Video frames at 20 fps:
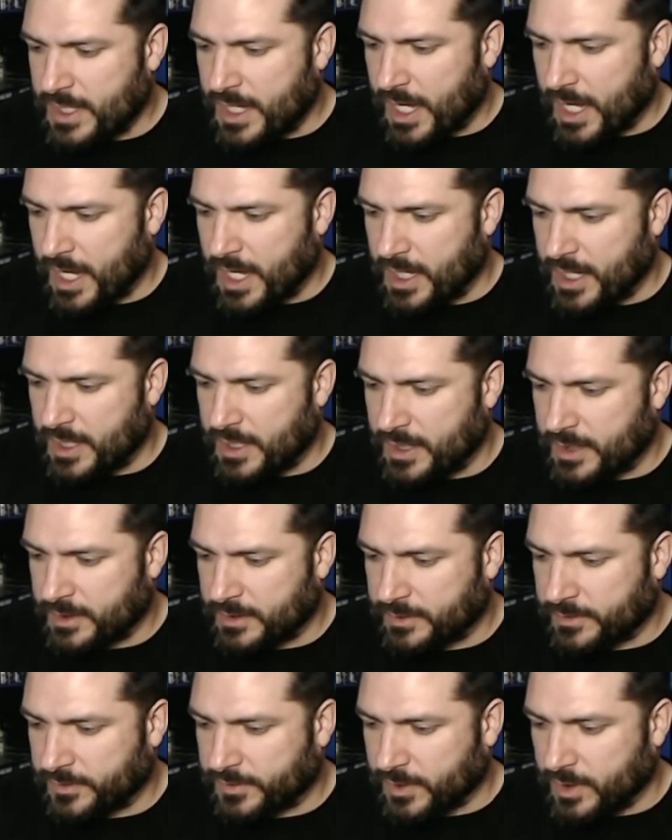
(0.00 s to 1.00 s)

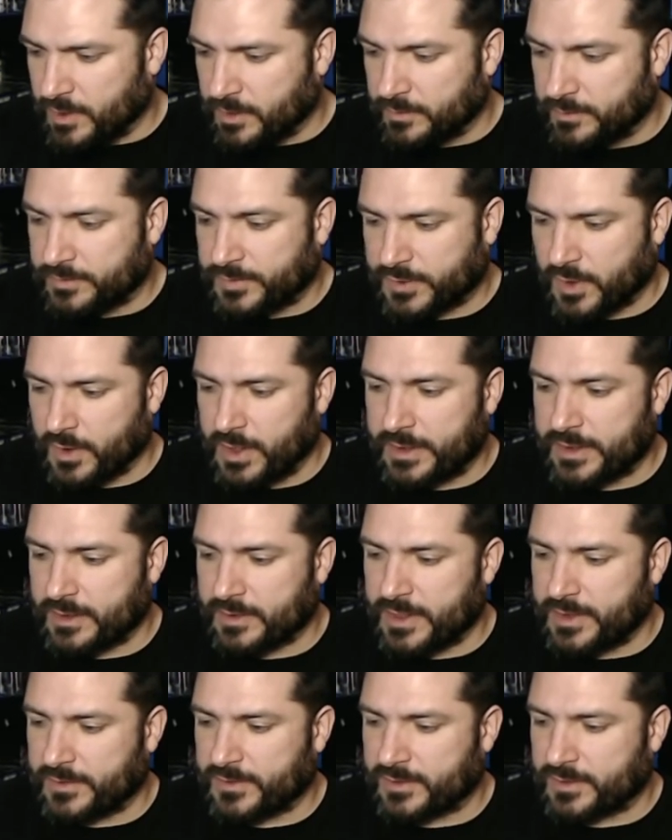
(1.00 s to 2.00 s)
So starting the
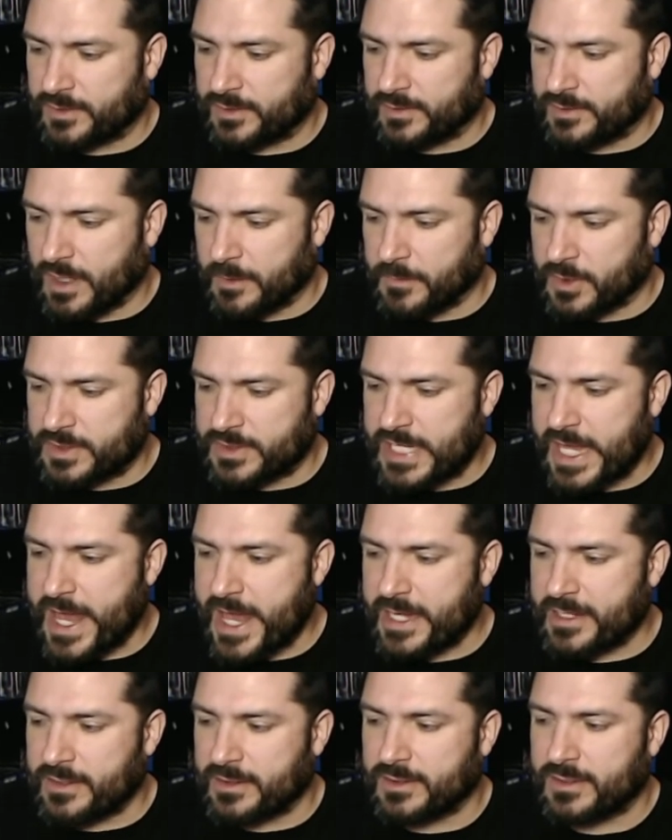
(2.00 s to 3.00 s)
list, number
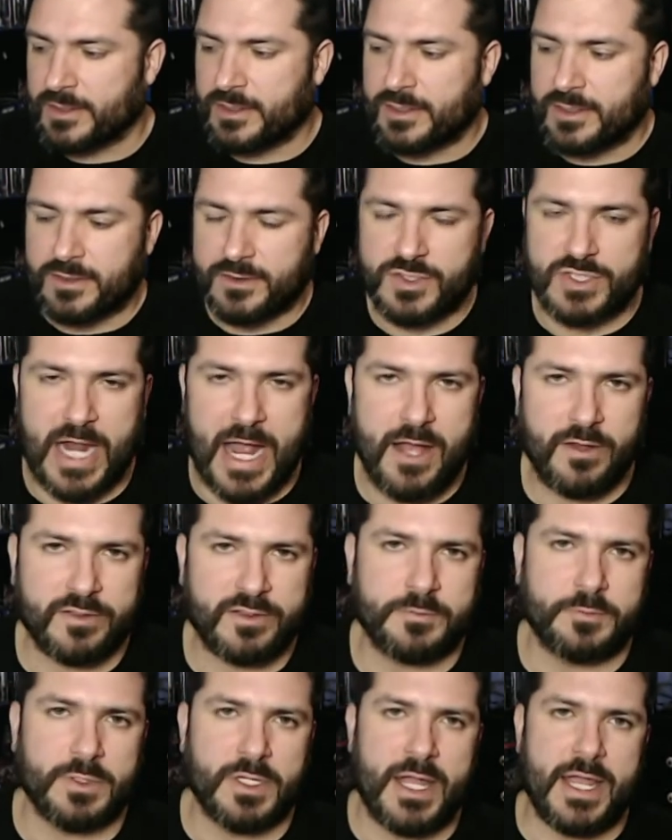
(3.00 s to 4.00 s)
10,
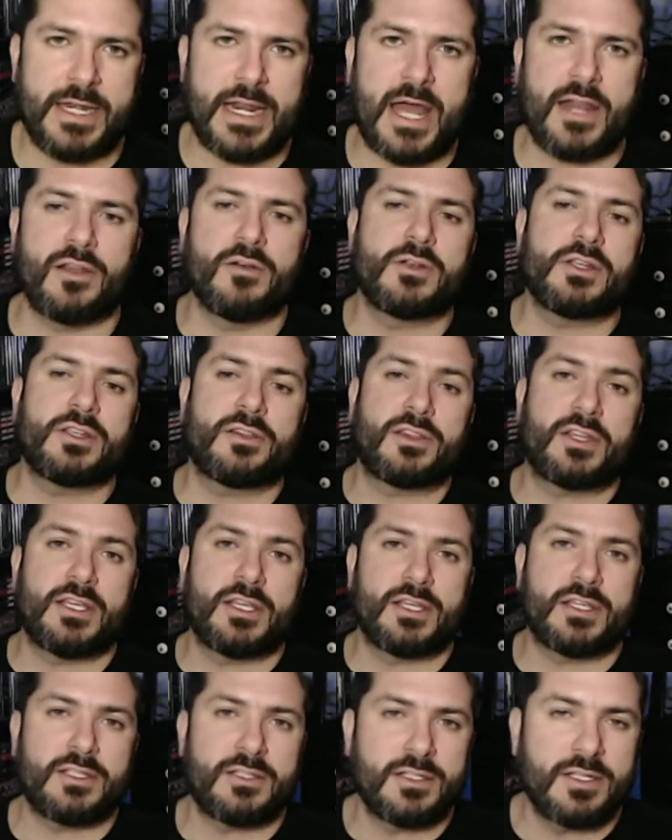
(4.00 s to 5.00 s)
Child's Play. Now I know what you're
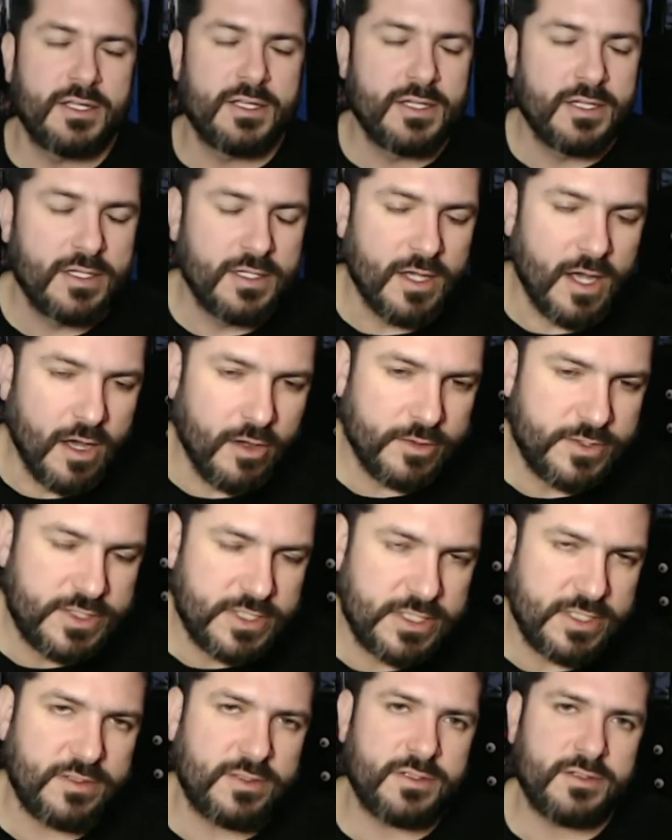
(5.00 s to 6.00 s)
thinking. Oh
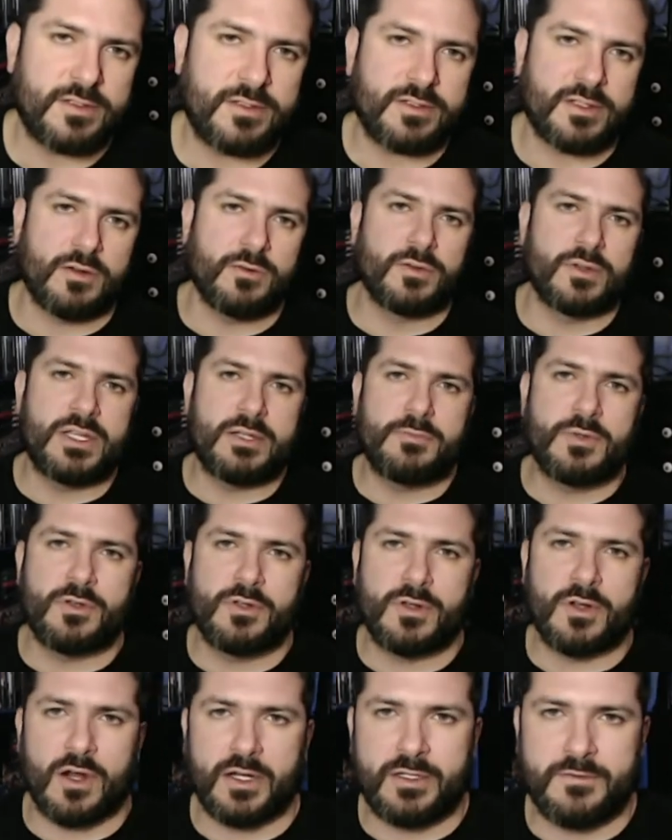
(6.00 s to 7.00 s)
Jesus, a
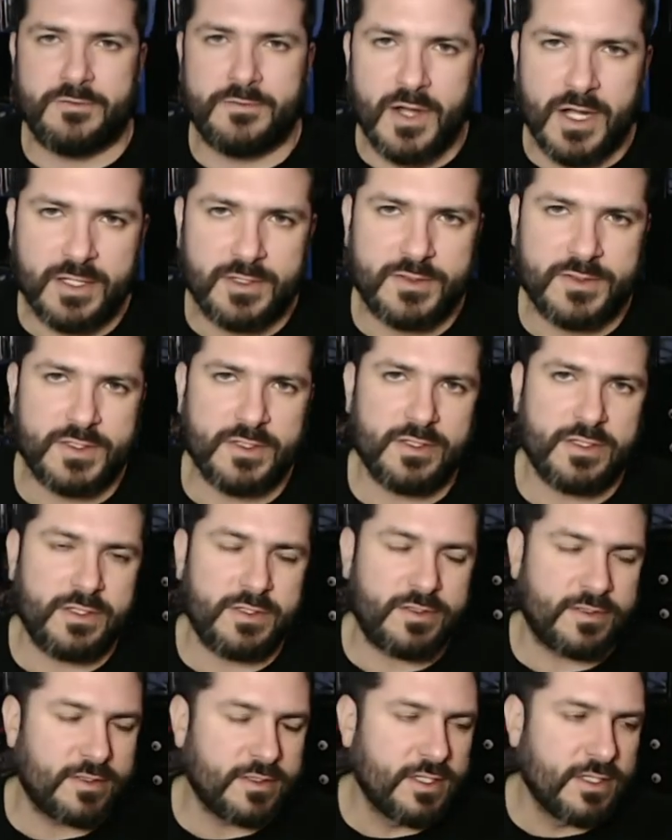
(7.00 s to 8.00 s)
reboot? Are you fucking
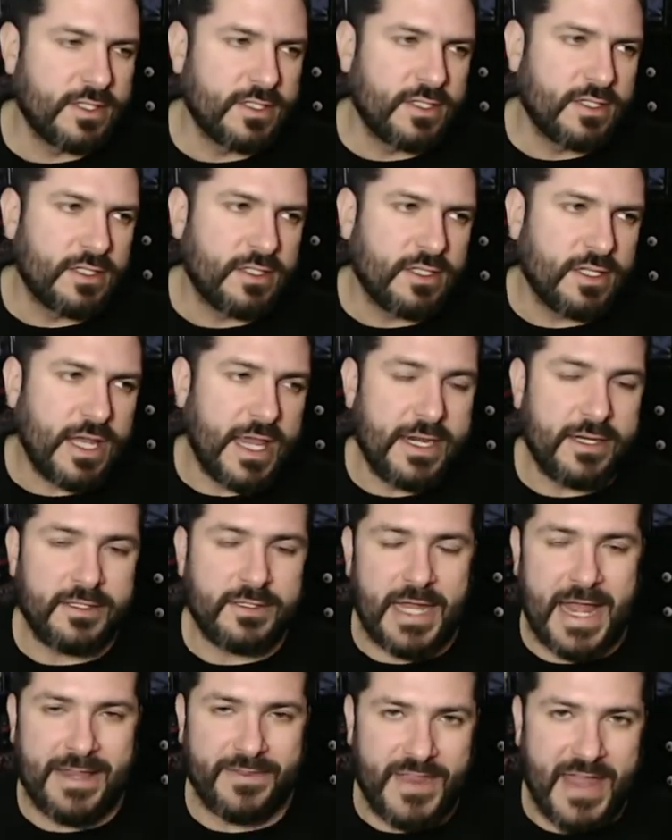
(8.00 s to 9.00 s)
serious?
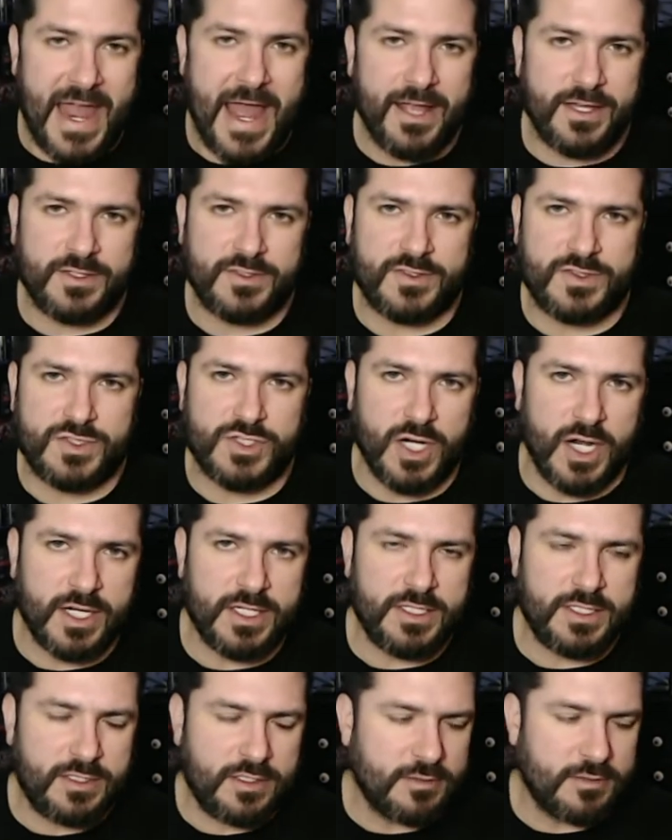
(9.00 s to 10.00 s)
And at that, it's
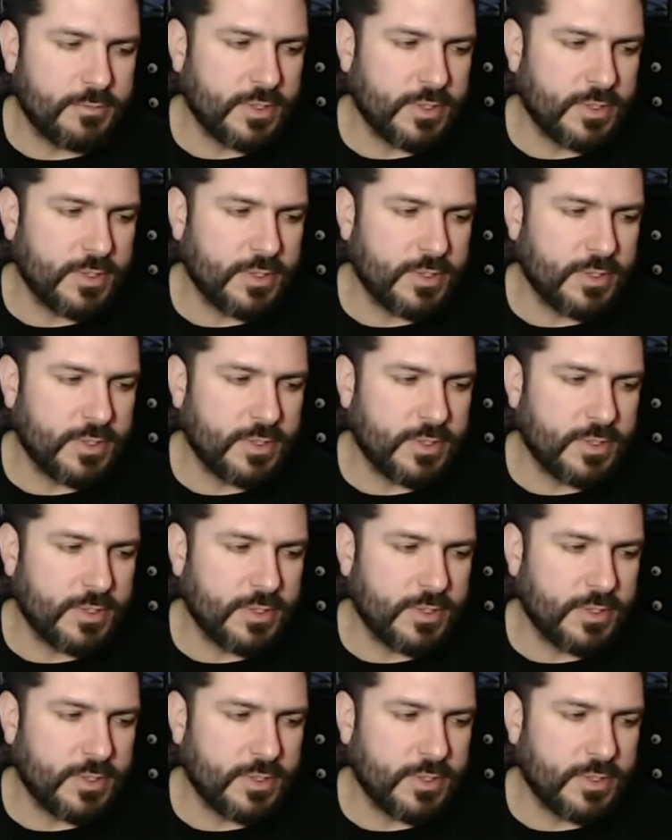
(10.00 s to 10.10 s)
Chucky.